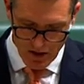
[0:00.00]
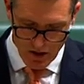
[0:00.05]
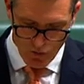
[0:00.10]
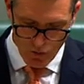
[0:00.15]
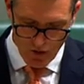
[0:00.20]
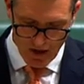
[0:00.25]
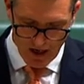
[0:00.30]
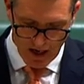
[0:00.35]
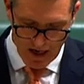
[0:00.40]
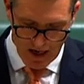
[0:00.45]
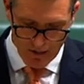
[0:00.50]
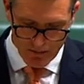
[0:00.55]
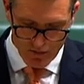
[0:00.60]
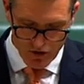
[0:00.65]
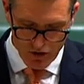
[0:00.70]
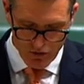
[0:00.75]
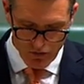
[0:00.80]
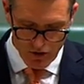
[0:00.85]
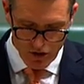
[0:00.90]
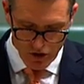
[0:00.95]
when it comes
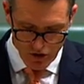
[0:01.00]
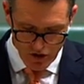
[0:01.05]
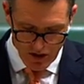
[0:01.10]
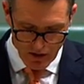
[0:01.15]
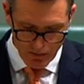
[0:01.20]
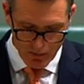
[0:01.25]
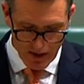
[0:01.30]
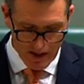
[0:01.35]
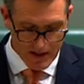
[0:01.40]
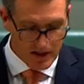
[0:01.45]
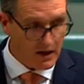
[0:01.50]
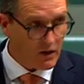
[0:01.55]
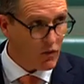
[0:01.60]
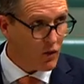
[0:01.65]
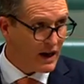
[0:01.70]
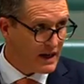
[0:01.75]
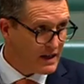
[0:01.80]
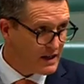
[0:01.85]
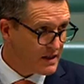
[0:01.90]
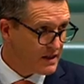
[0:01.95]
to reducing plastic
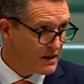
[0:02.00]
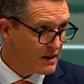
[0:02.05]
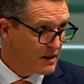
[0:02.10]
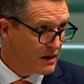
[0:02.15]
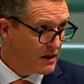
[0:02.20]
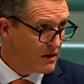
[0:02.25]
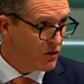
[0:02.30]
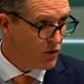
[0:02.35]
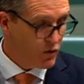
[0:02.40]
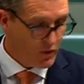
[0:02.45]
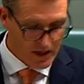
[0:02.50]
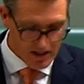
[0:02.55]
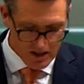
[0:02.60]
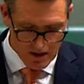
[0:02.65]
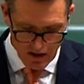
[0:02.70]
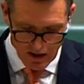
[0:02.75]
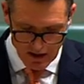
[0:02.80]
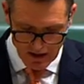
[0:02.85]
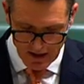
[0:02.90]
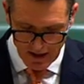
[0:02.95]
waste or
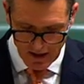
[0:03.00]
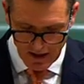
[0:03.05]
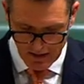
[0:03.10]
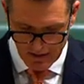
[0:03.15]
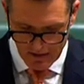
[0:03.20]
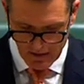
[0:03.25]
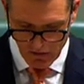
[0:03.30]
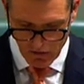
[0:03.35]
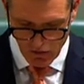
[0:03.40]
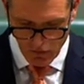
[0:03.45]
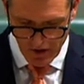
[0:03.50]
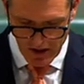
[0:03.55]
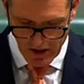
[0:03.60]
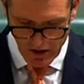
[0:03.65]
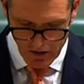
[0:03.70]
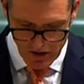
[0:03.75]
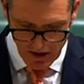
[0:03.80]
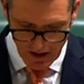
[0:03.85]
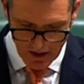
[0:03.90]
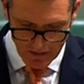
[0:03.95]
recycling it or
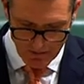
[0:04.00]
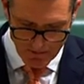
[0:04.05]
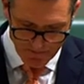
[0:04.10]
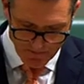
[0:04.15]
reusing it.